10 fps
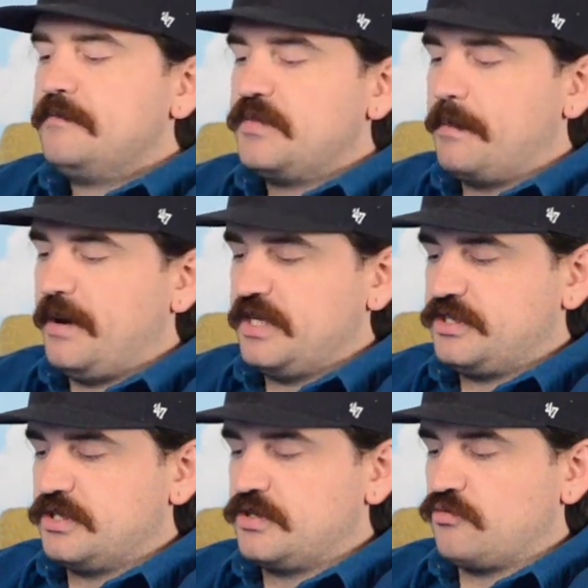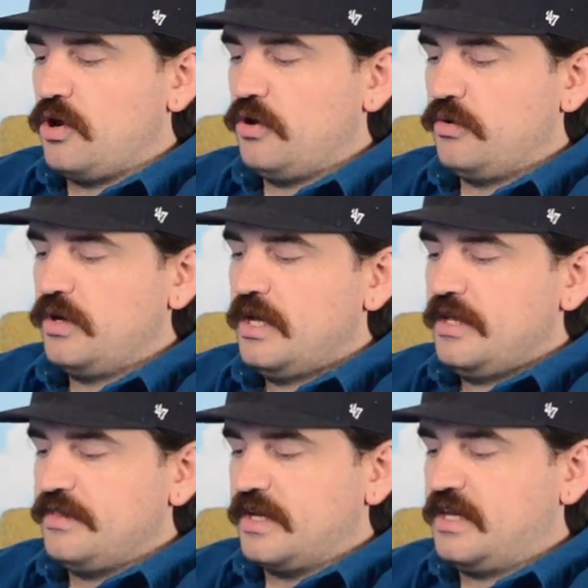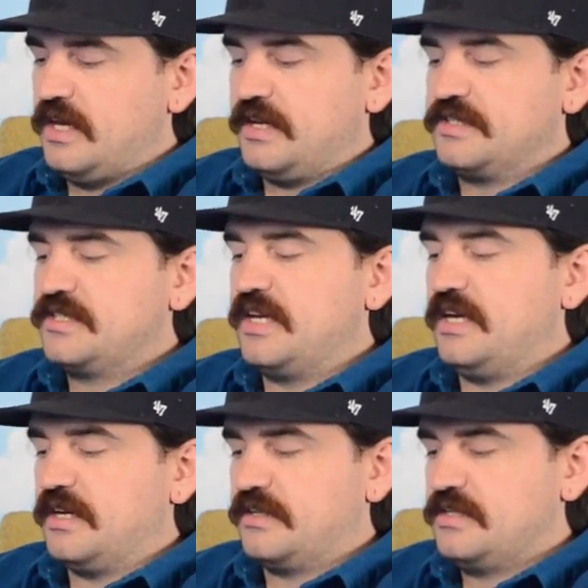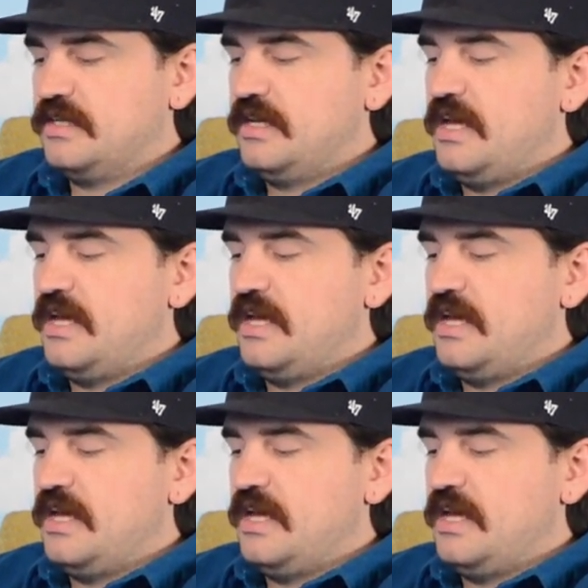the punches thrown, the kicks kicked,